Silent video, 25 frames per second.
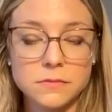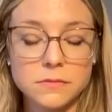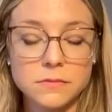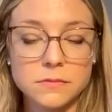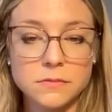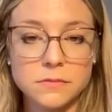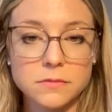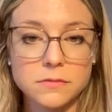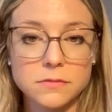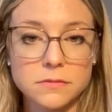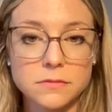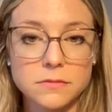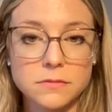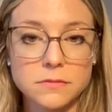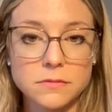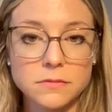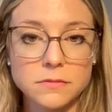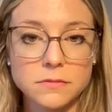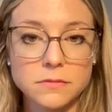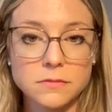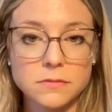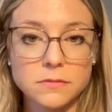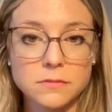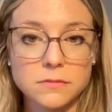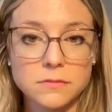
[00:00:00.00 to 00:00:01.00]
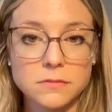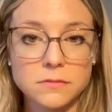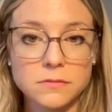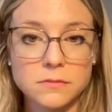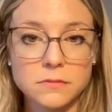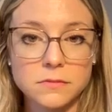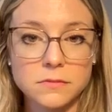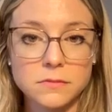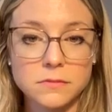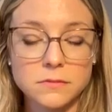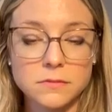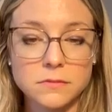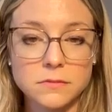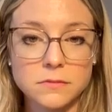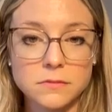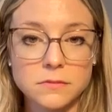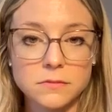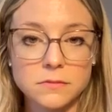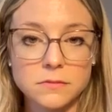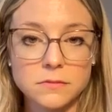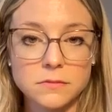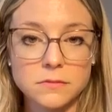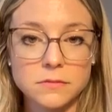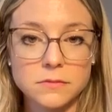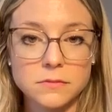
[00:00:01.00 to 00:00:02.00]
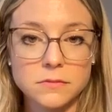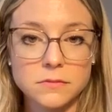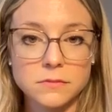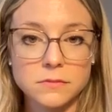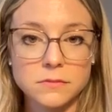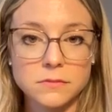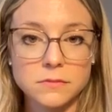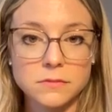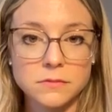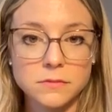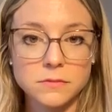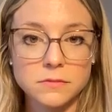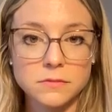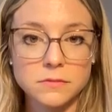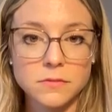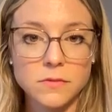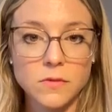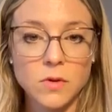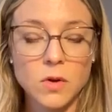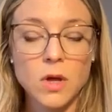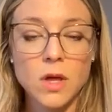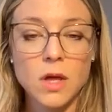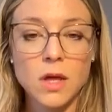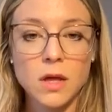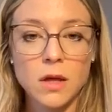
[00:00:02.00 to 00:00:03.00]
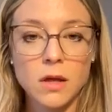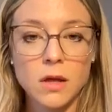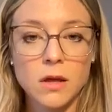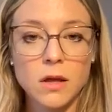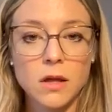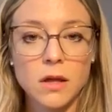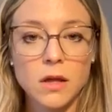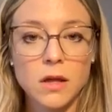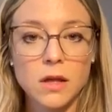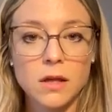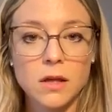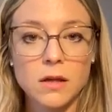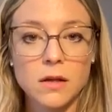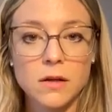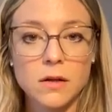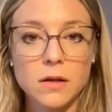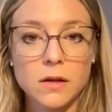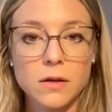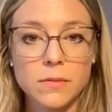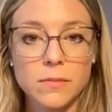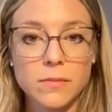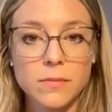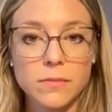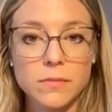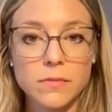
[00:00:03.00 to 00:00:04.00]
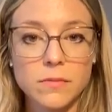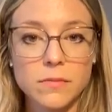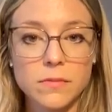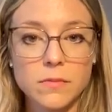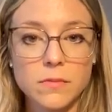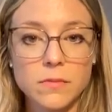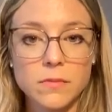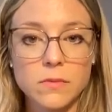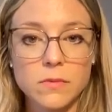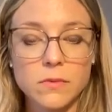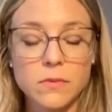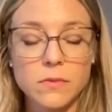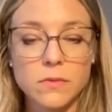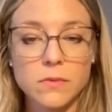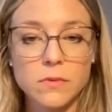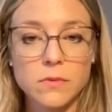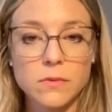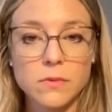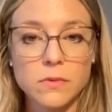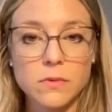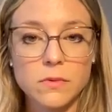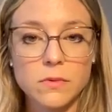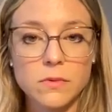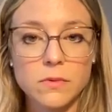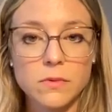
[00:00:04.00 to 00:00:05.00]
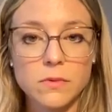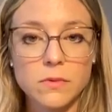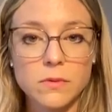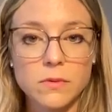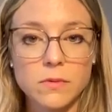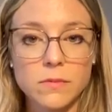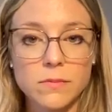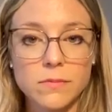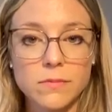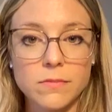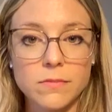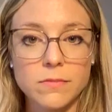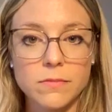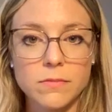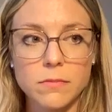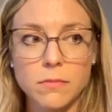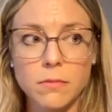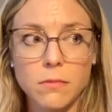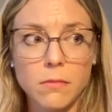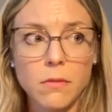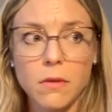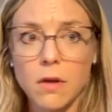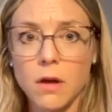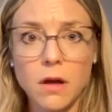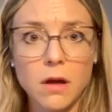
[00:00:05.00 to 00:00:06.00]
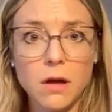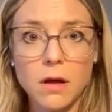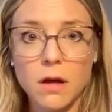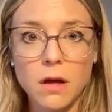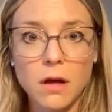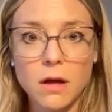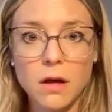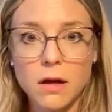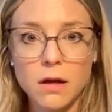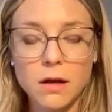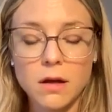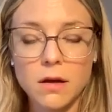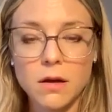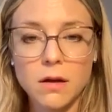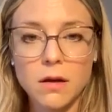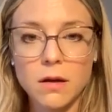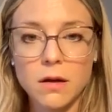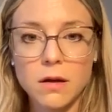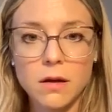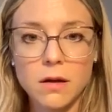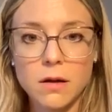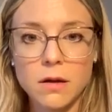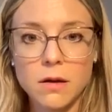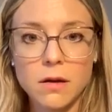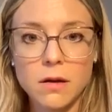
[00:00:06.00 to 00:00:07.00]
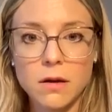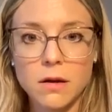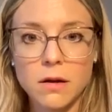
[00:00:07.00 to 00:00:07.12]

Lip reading: (not speaking)